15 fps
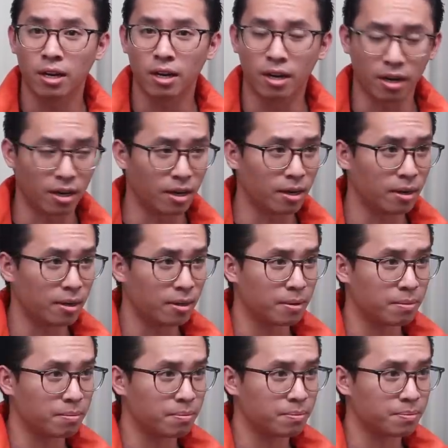
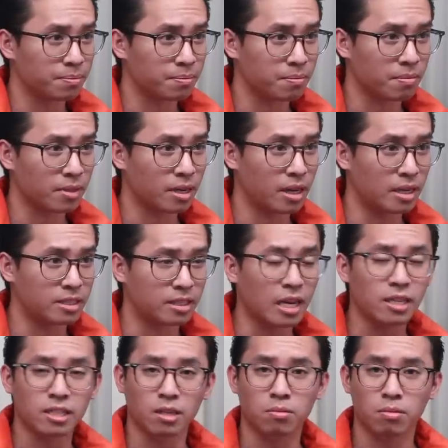Um, it
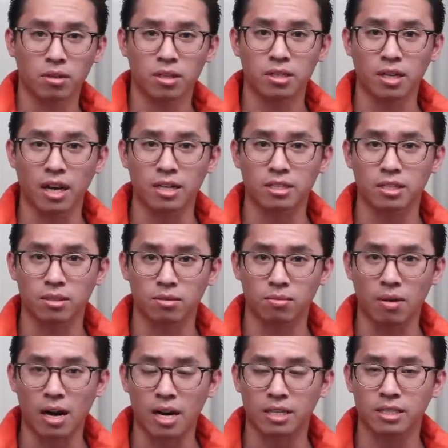stays like really nice and
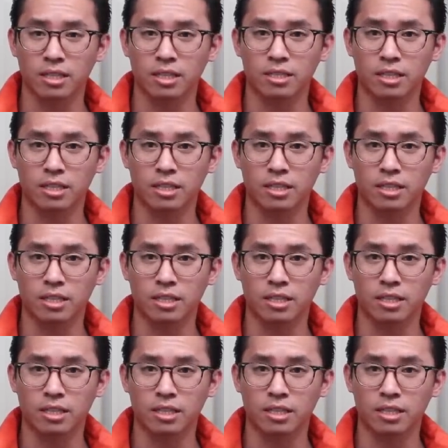waxy.